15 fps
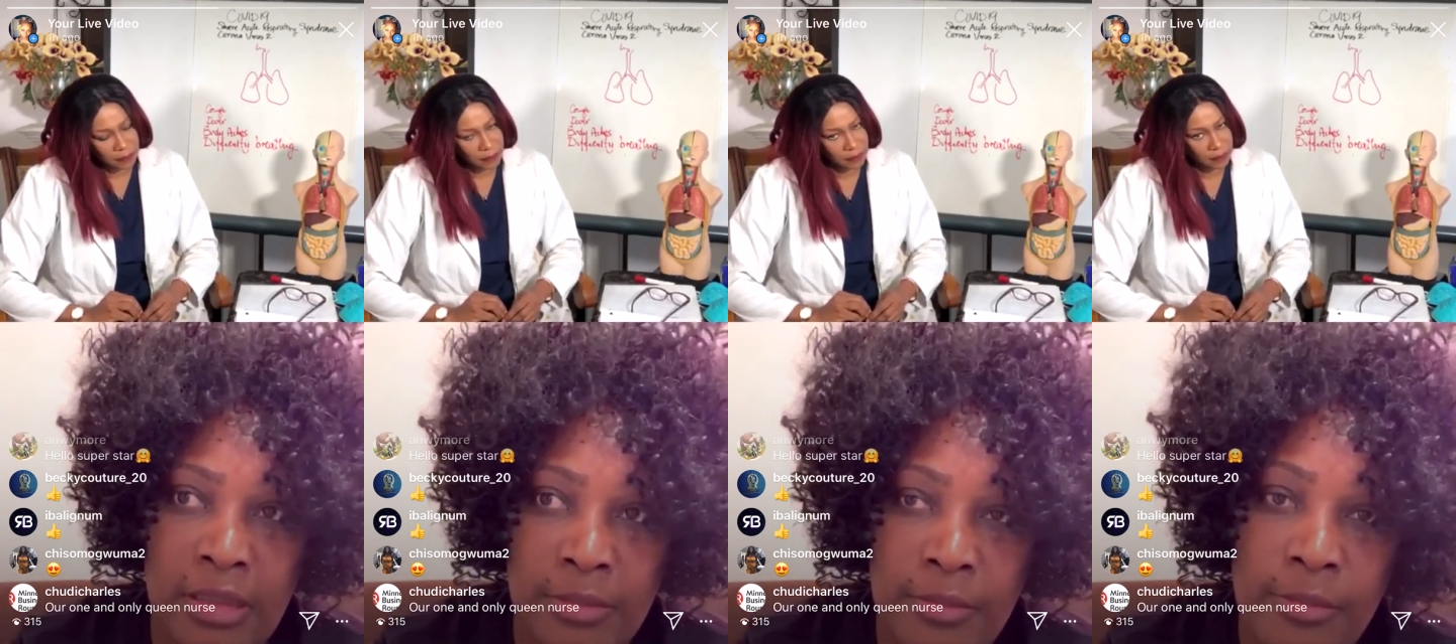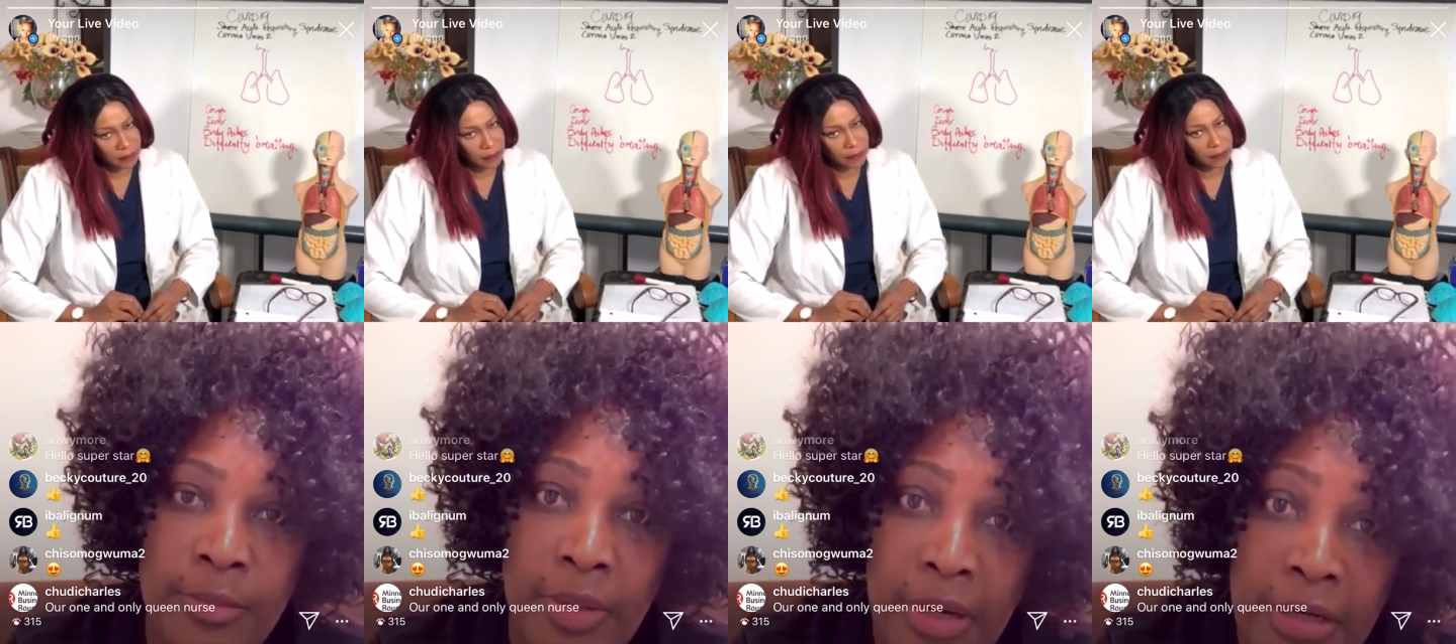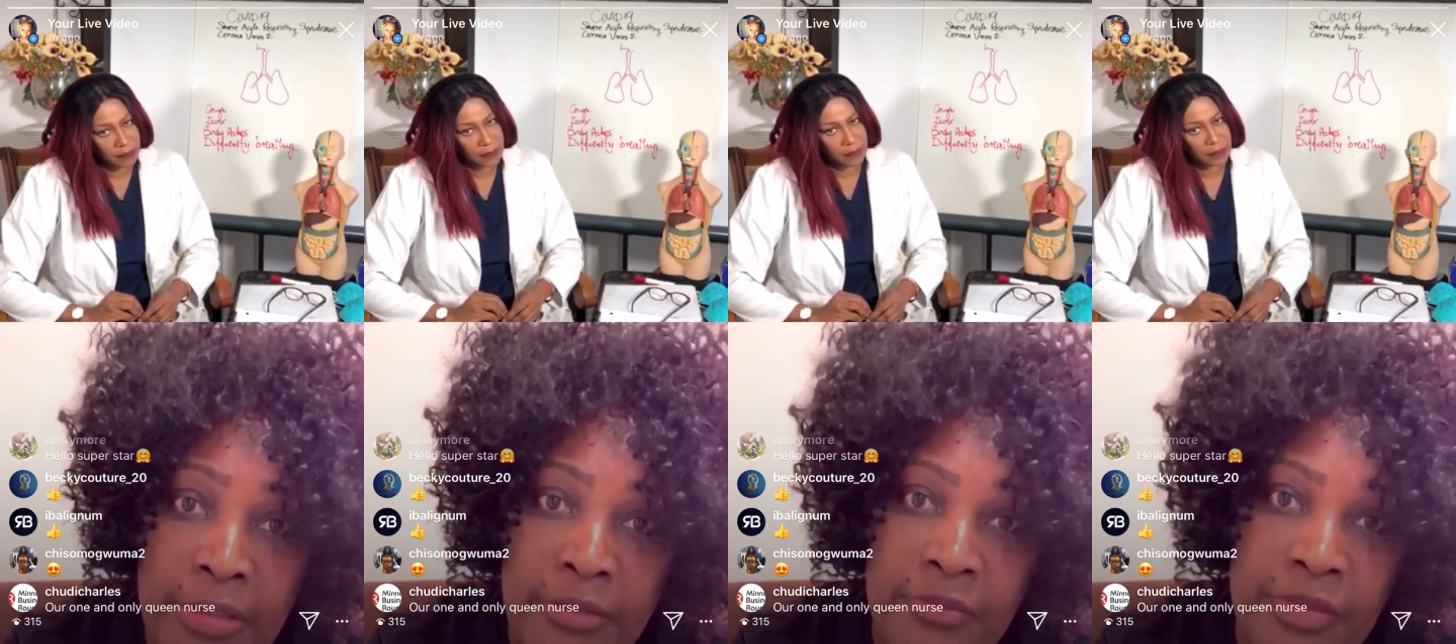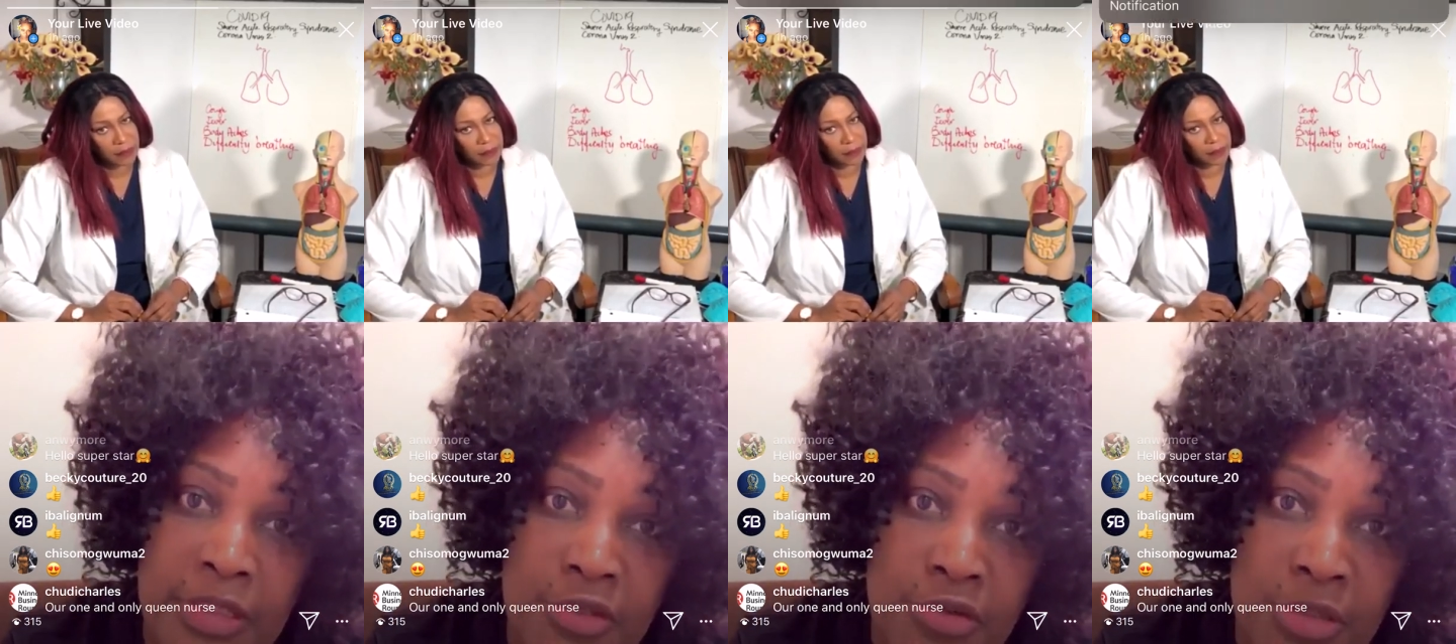part of the
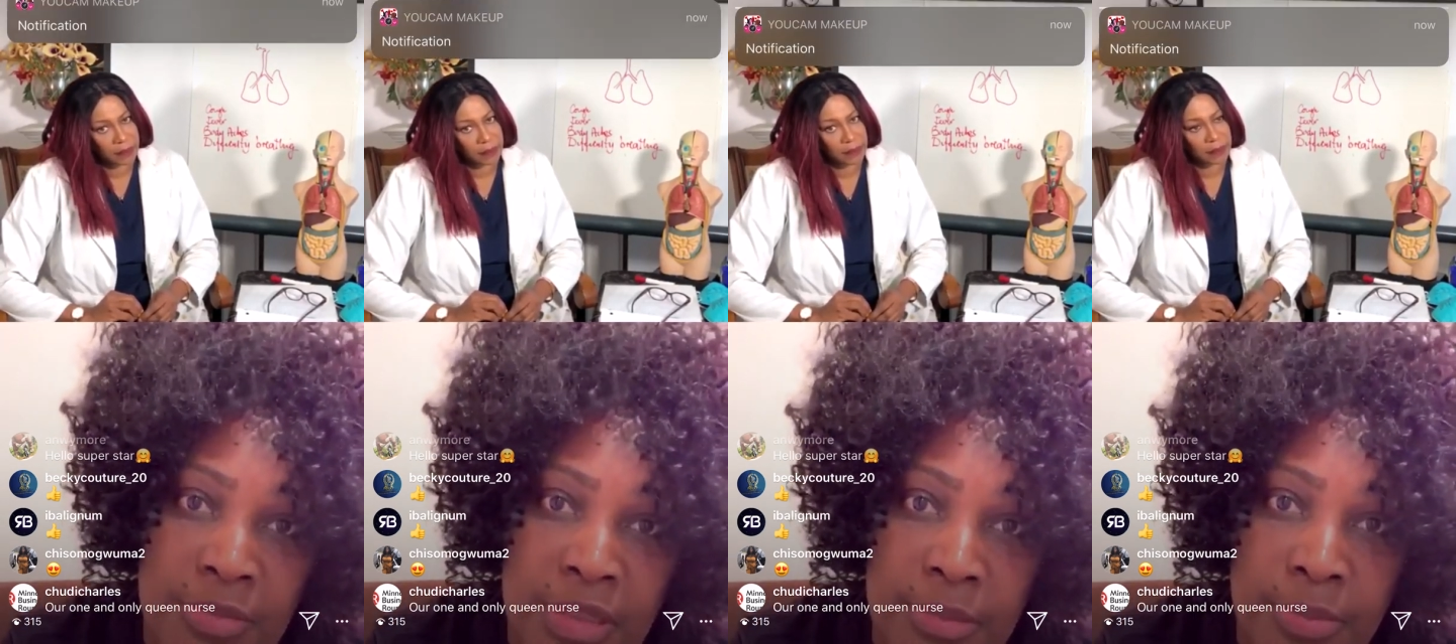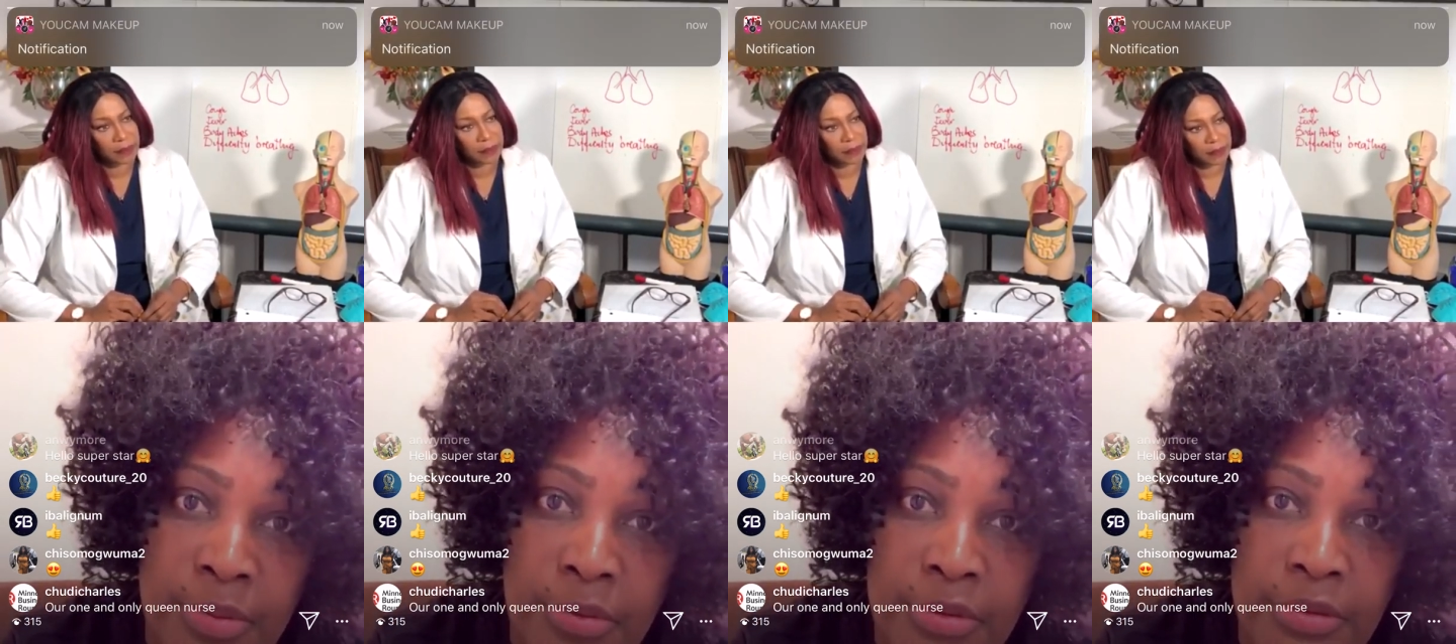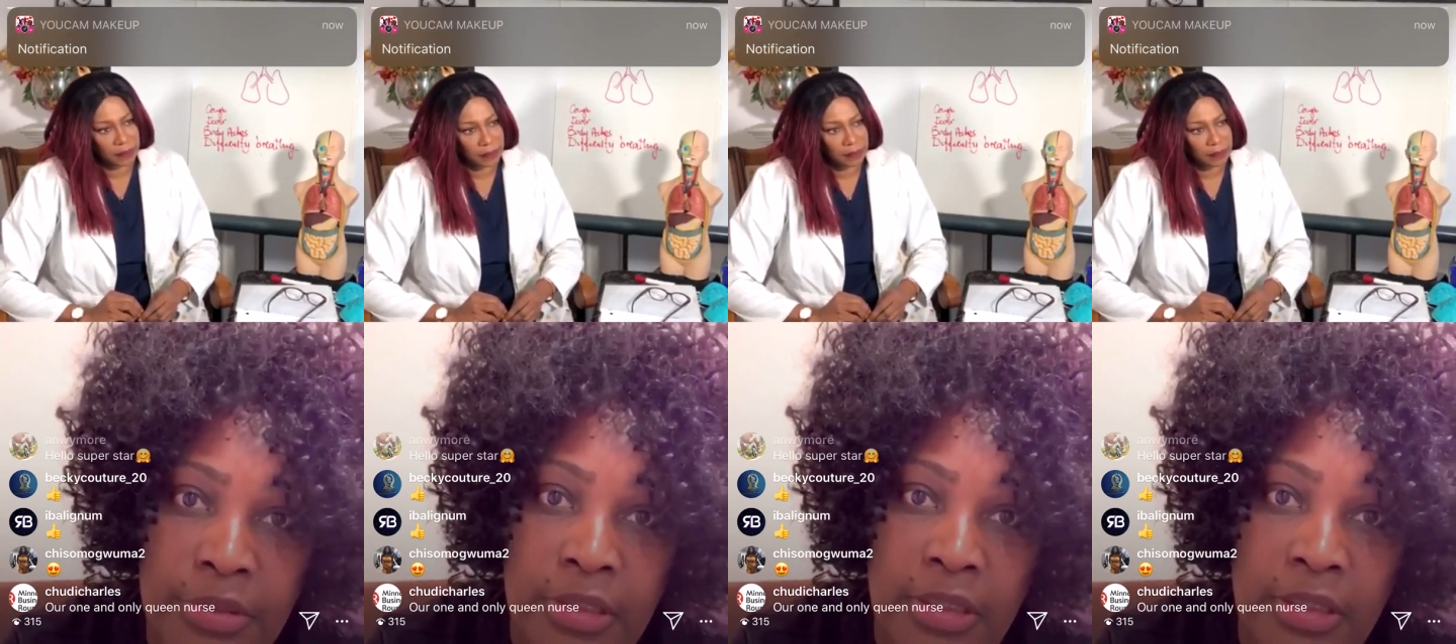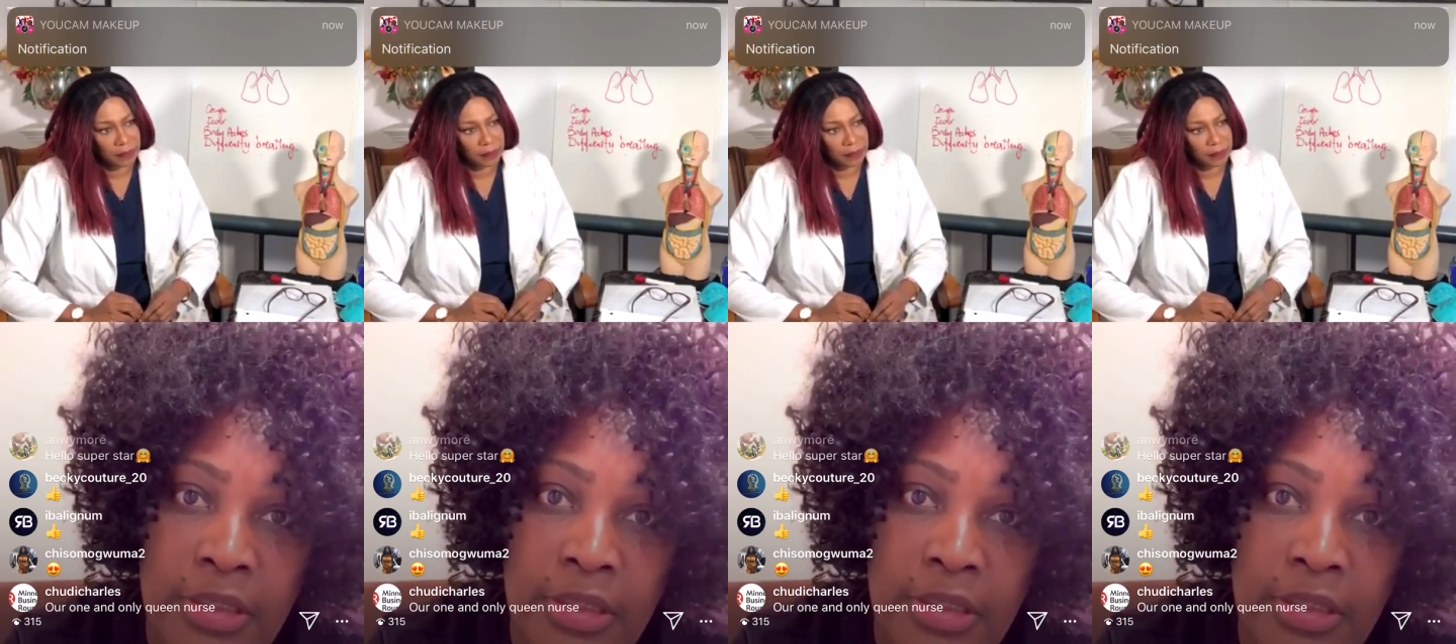treatment protocol.
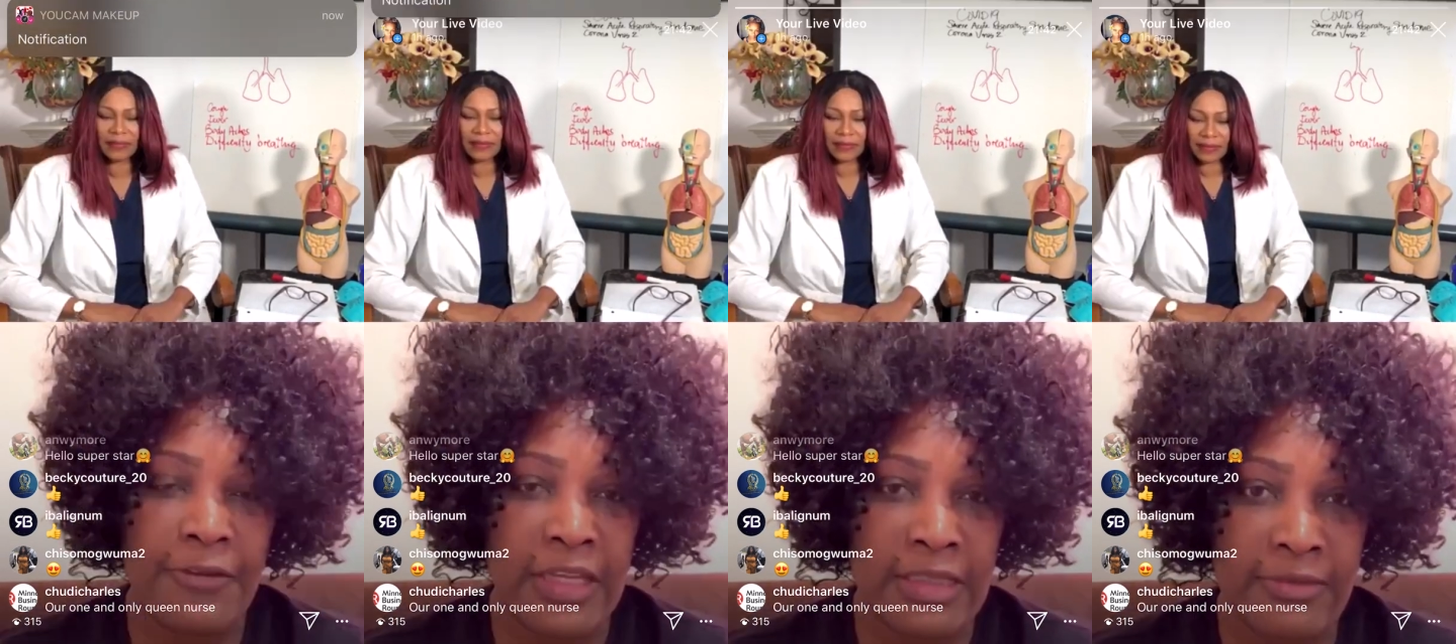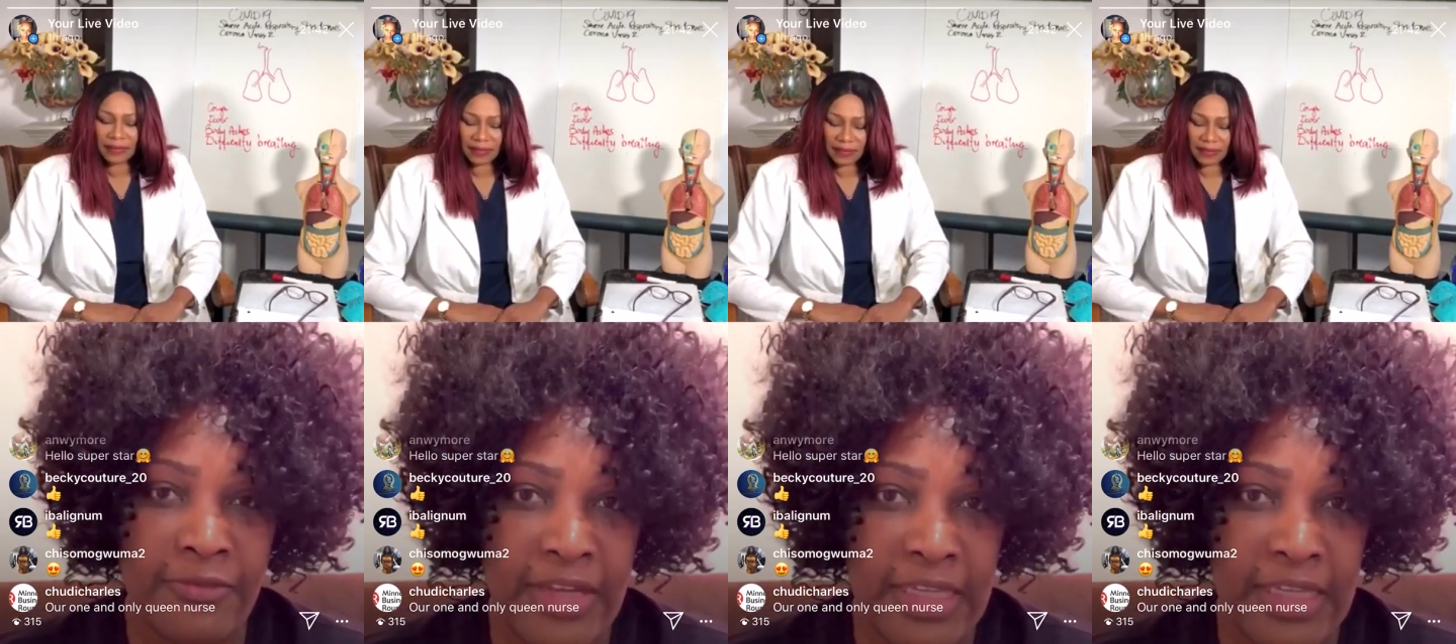Faith is